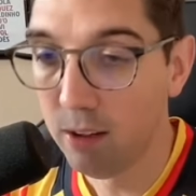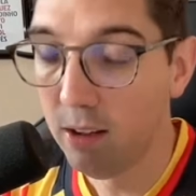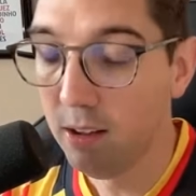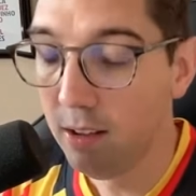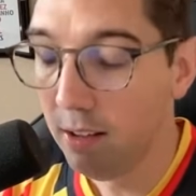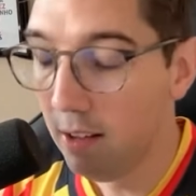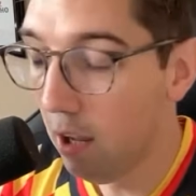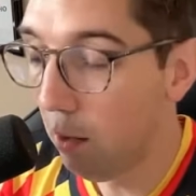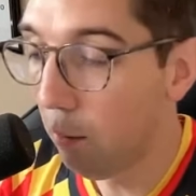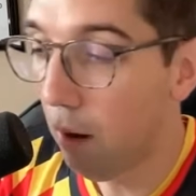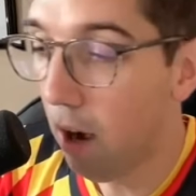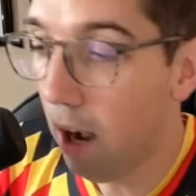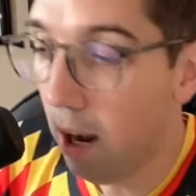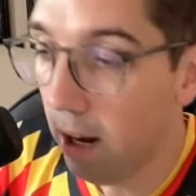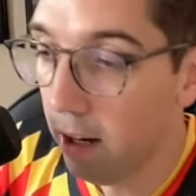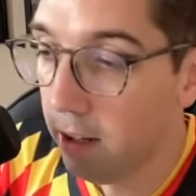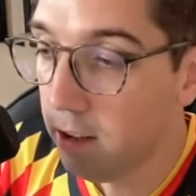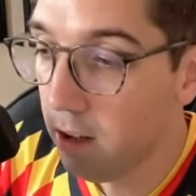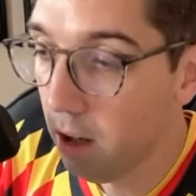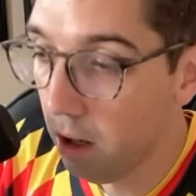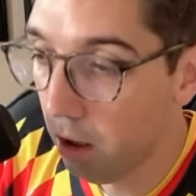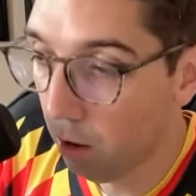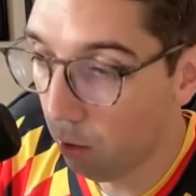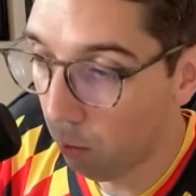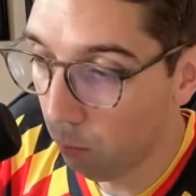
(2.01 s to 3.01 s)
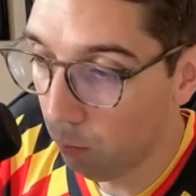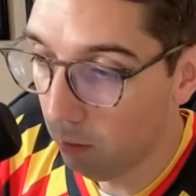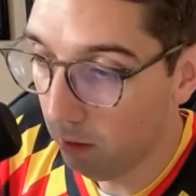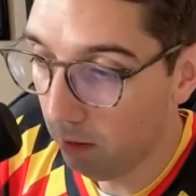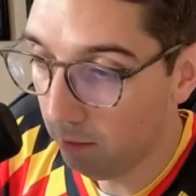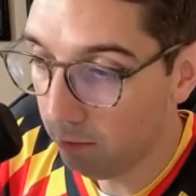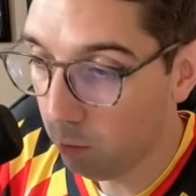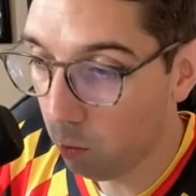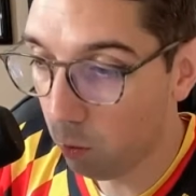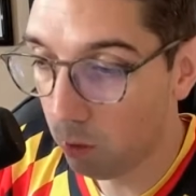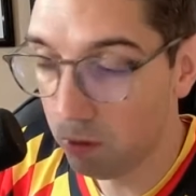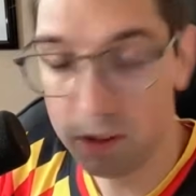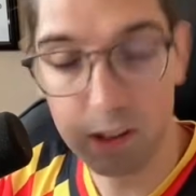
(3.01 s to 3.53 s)
Now, I know, of
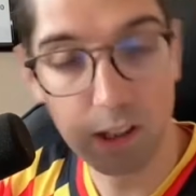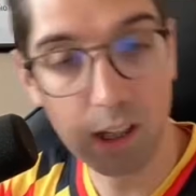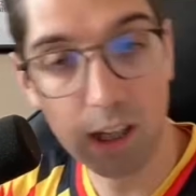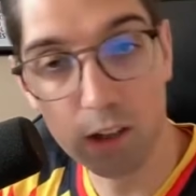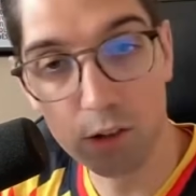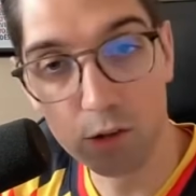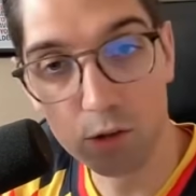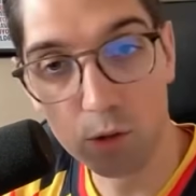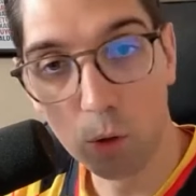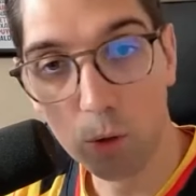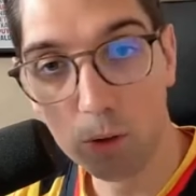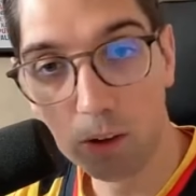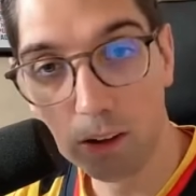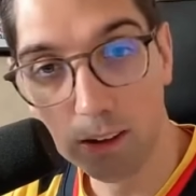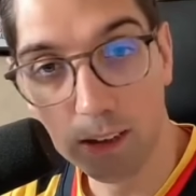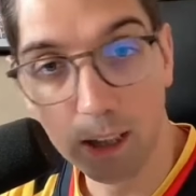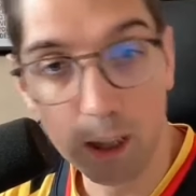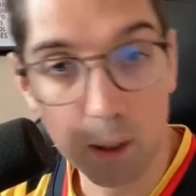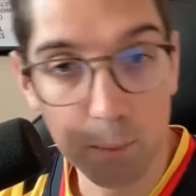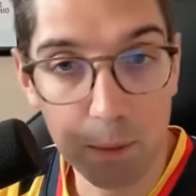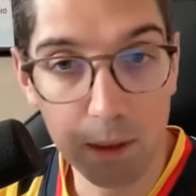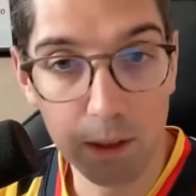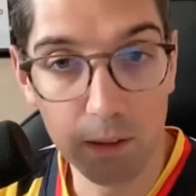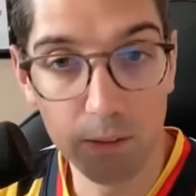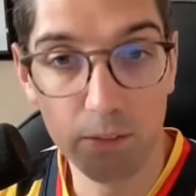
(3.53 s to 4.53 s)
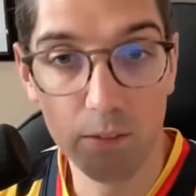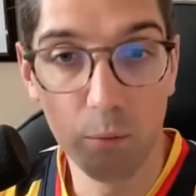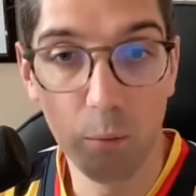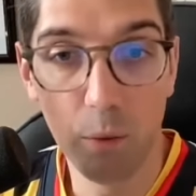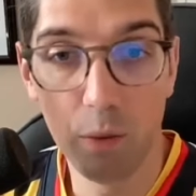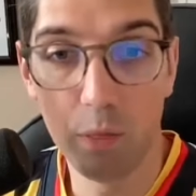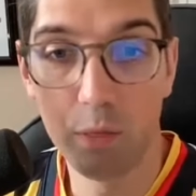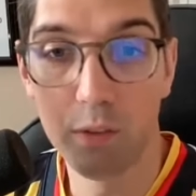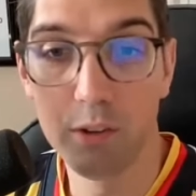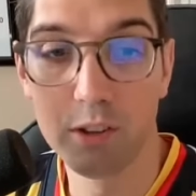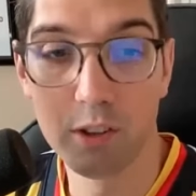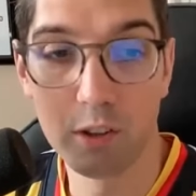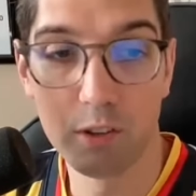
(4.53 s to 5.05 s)
course, again, trolling a little bit with
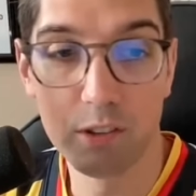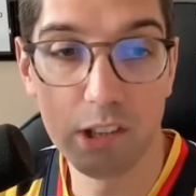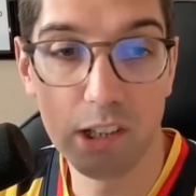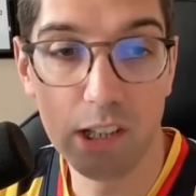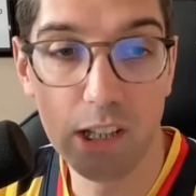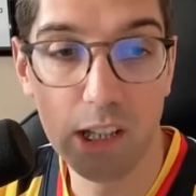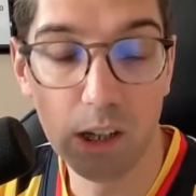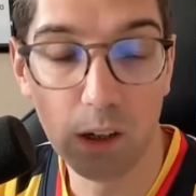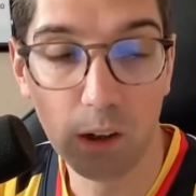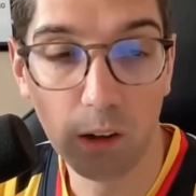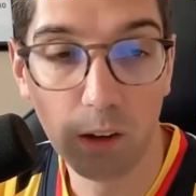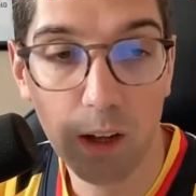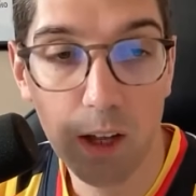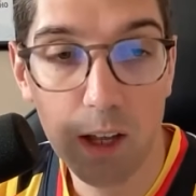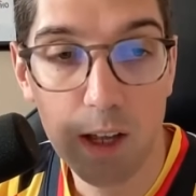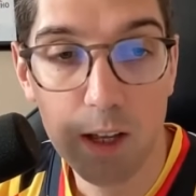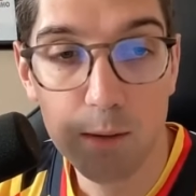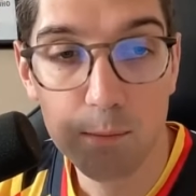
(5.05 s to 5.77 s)
the jersey here,